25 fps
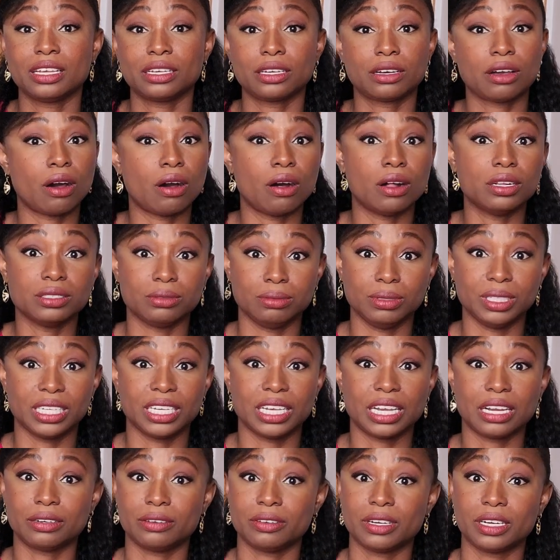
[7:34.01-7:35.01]
called me
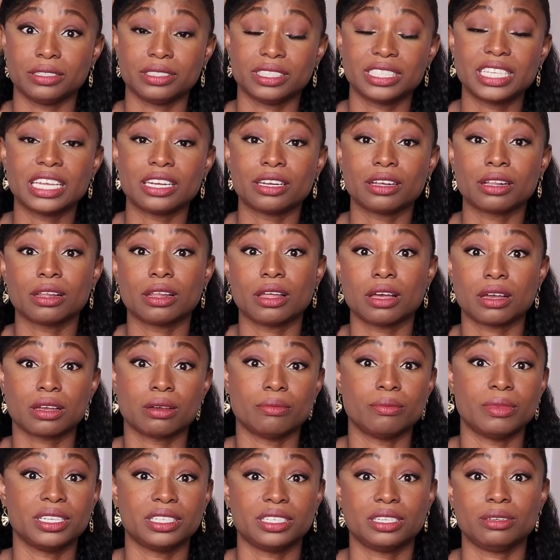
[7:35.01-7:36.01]
around 10 o'clock
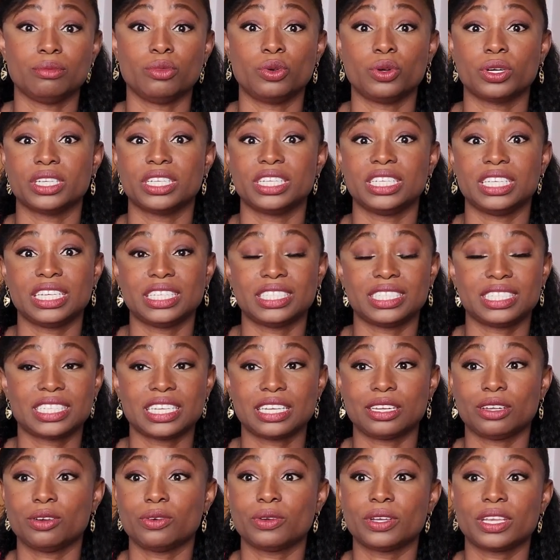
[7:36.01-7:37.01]
on Monday morning and
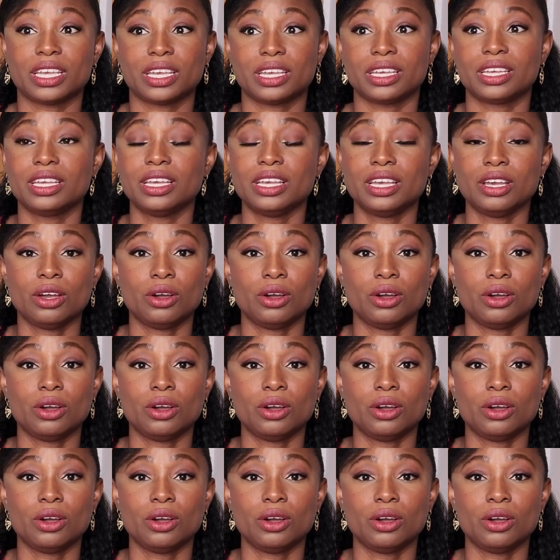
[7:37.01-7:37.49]
said, "Okay,